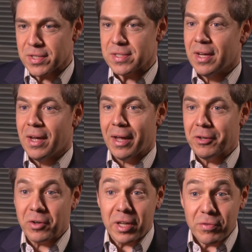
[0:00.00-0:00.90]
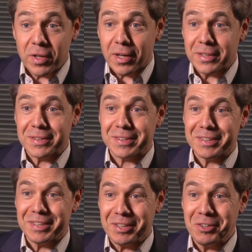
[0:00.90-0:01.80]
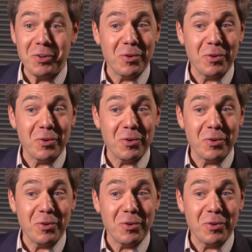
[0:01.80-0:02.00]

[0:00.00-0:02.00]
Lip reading: and they're giving us not